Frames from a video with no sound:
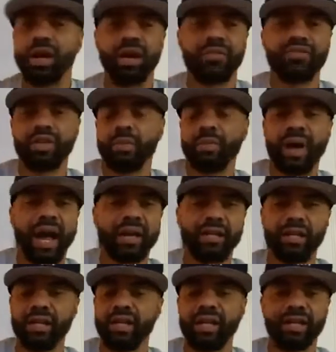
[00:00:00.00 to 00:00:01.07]
of
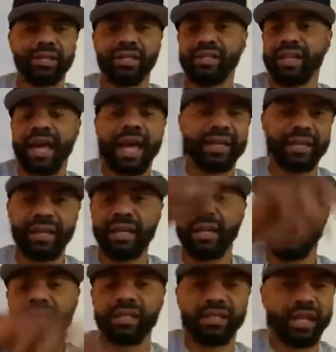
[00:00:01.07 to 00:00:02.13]
somebody that's got
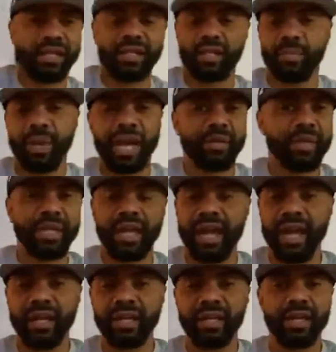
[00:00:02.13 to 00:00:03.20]
kids and it's a baby
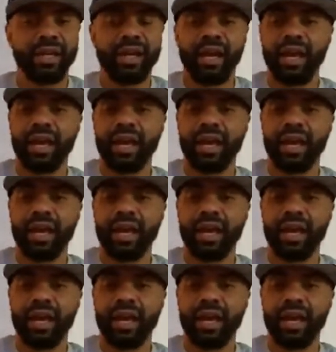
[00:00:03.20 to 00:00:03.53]
daddy.